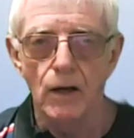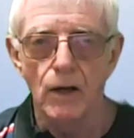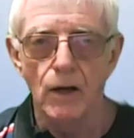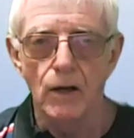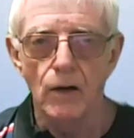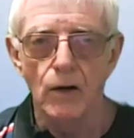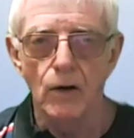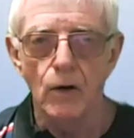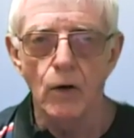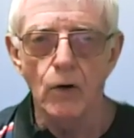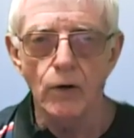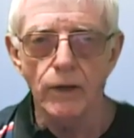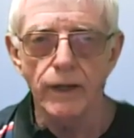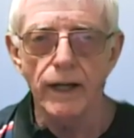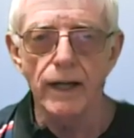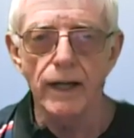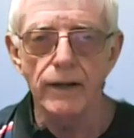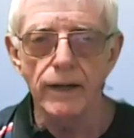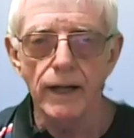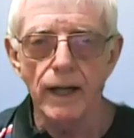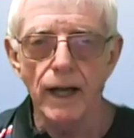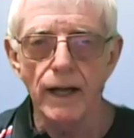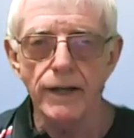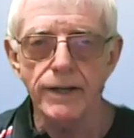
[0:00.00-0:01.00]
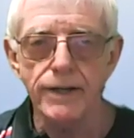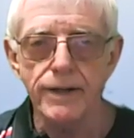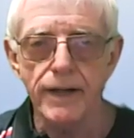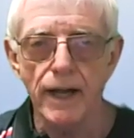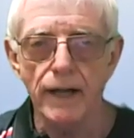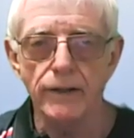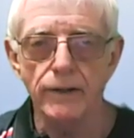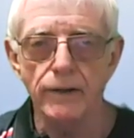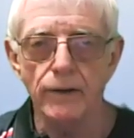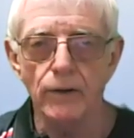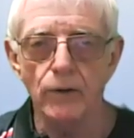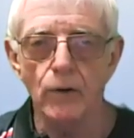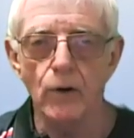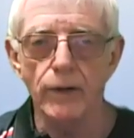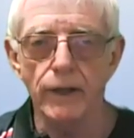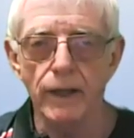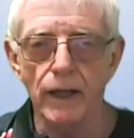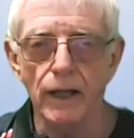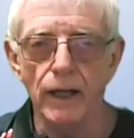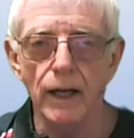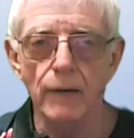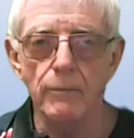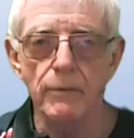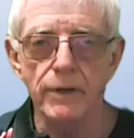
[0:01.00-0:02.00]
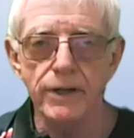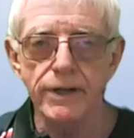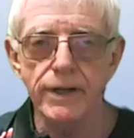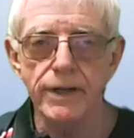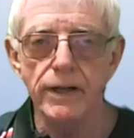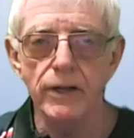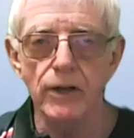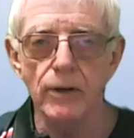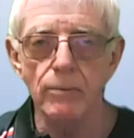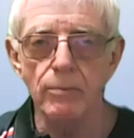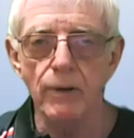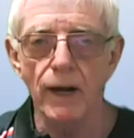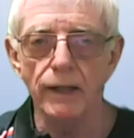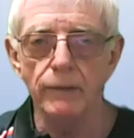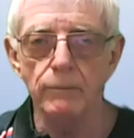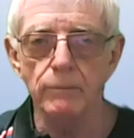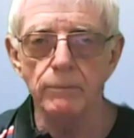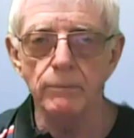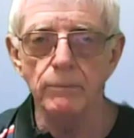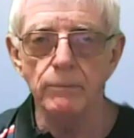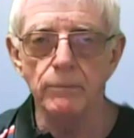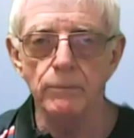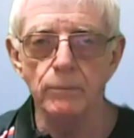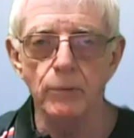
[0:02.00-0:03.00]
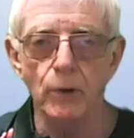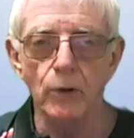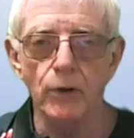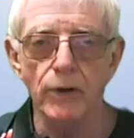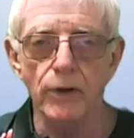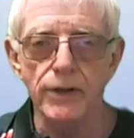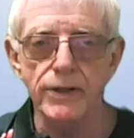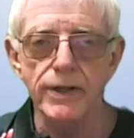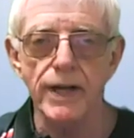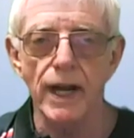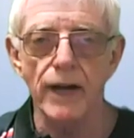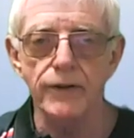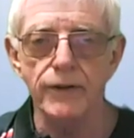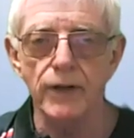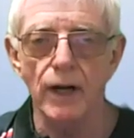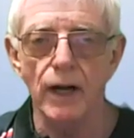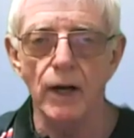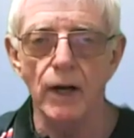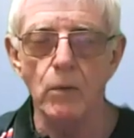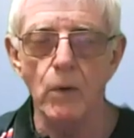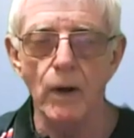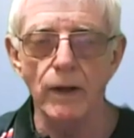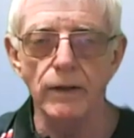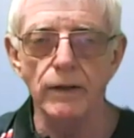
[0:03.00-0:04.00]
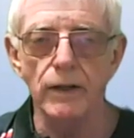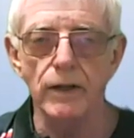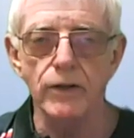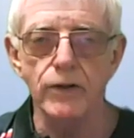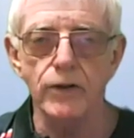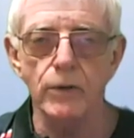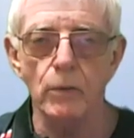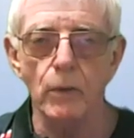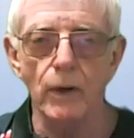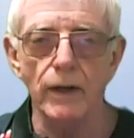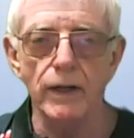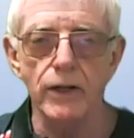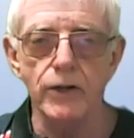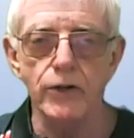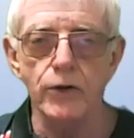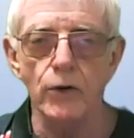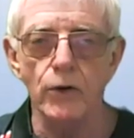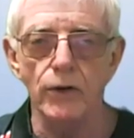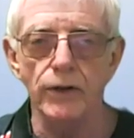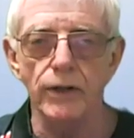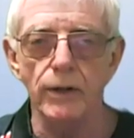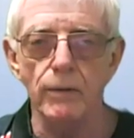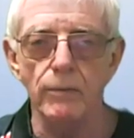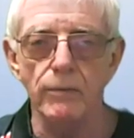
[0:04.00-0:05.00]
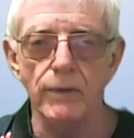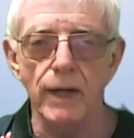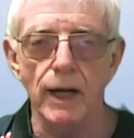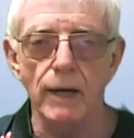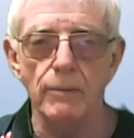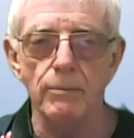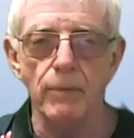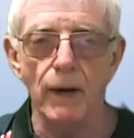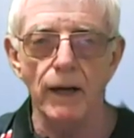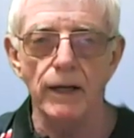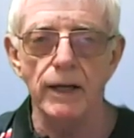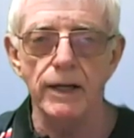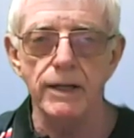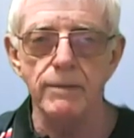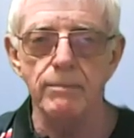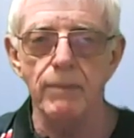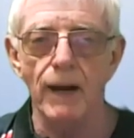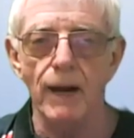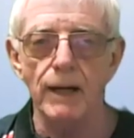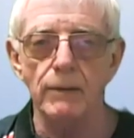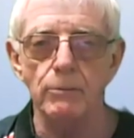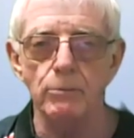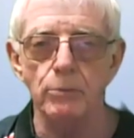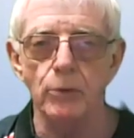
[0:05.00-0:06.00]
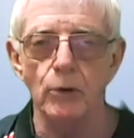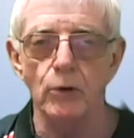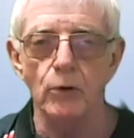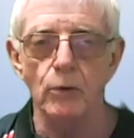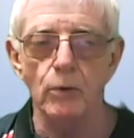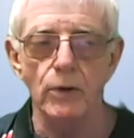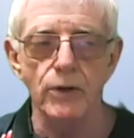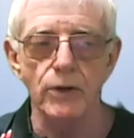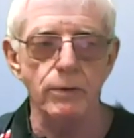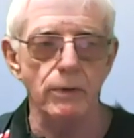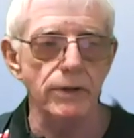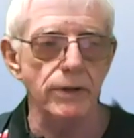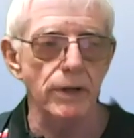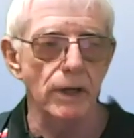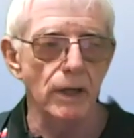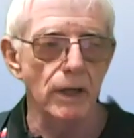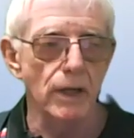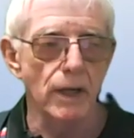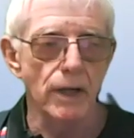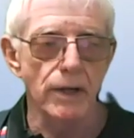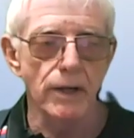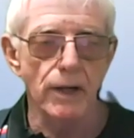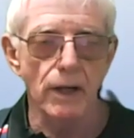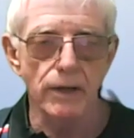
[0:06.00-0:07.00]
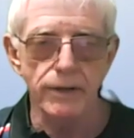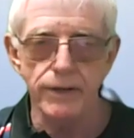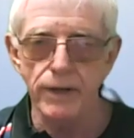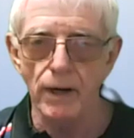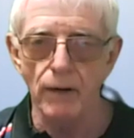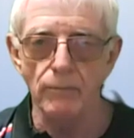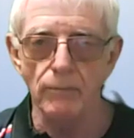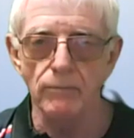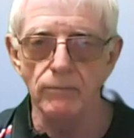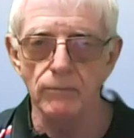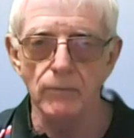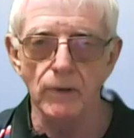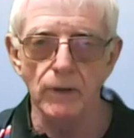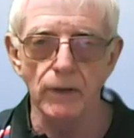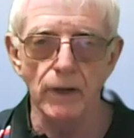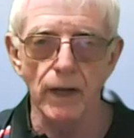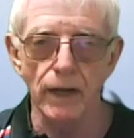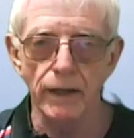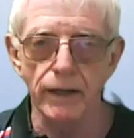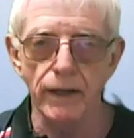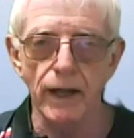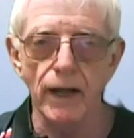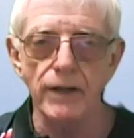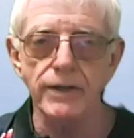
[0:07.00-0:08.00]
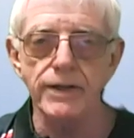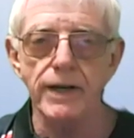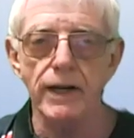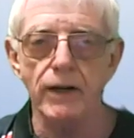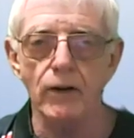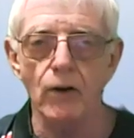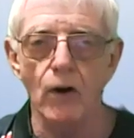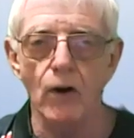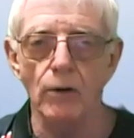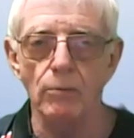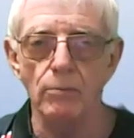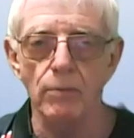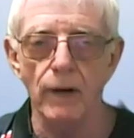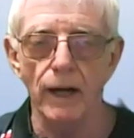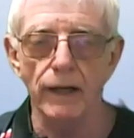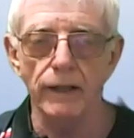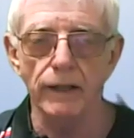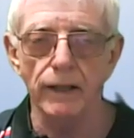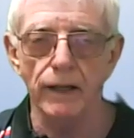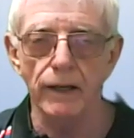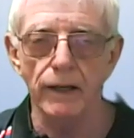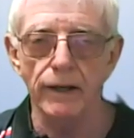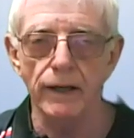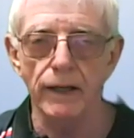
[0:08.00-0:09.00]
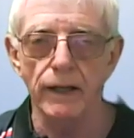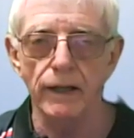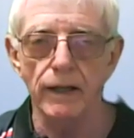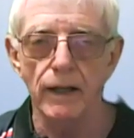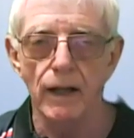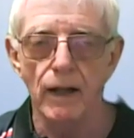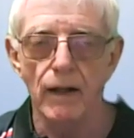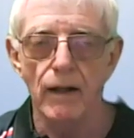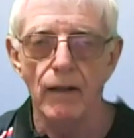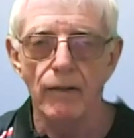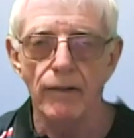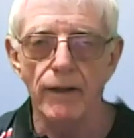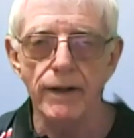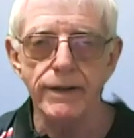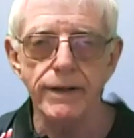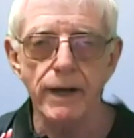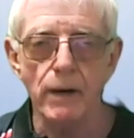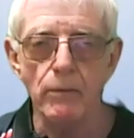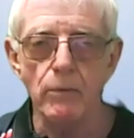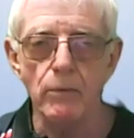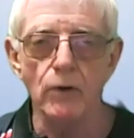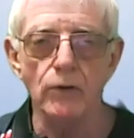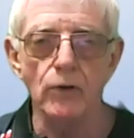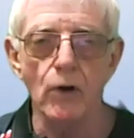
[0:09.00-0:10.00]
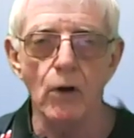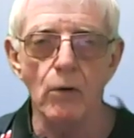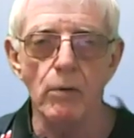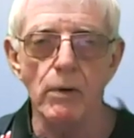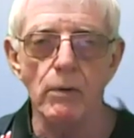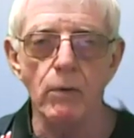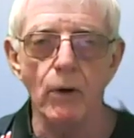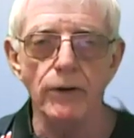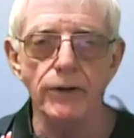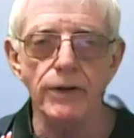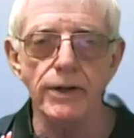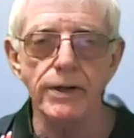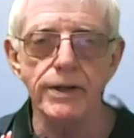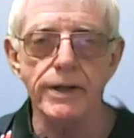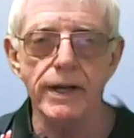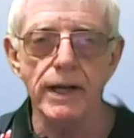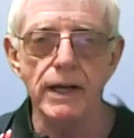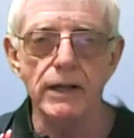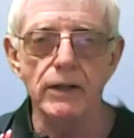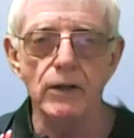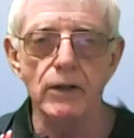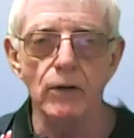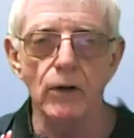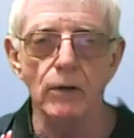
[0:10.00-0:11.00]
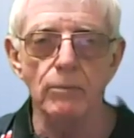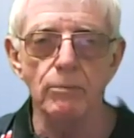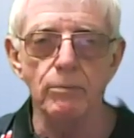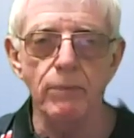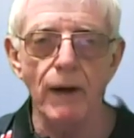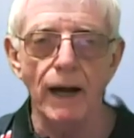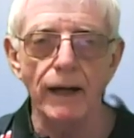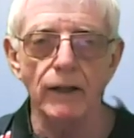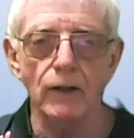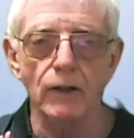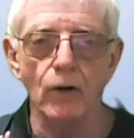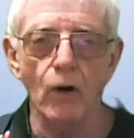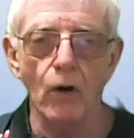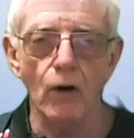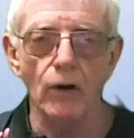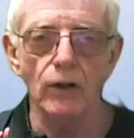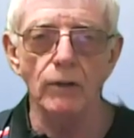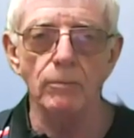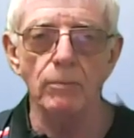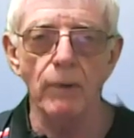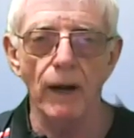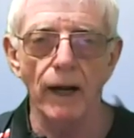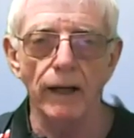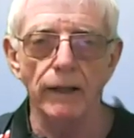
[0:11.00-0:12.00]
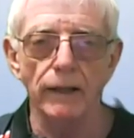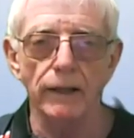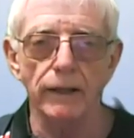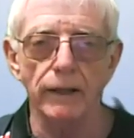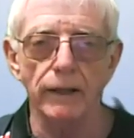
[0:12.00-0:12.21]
Okay, they asked then, okay, let me see your bank book, etc. And when he showed them his bank book, which was a Capricorn bank, I think, they said, well, no, we want to see your Bangkok Bank